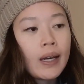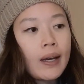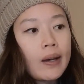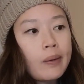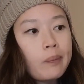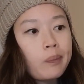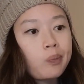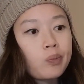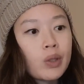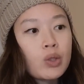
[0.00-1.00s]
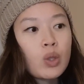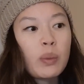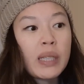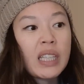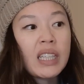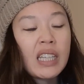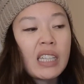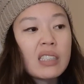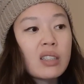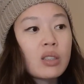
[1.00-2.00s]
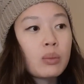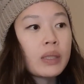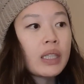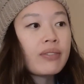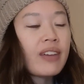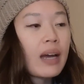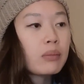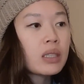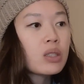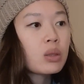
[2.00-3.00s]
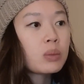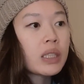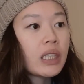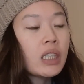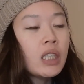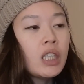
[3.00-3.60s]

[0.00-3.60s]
so many kids, so many families, so many